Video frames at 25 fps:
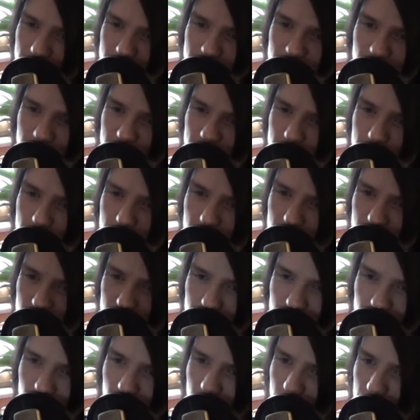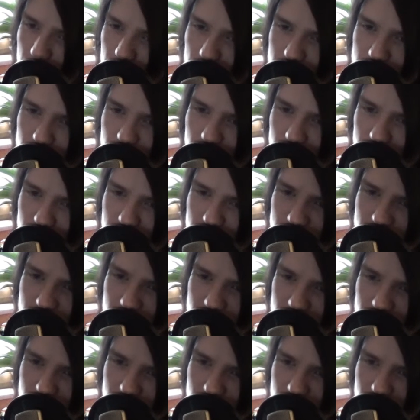This animation. I must say,
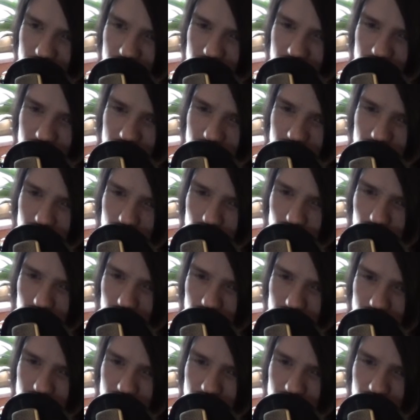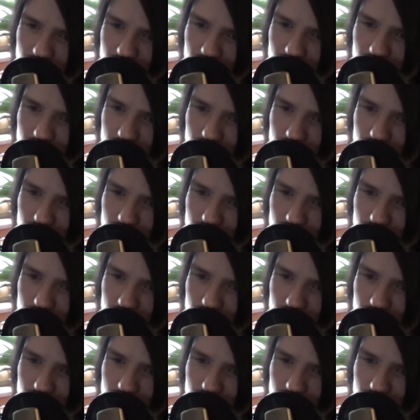this was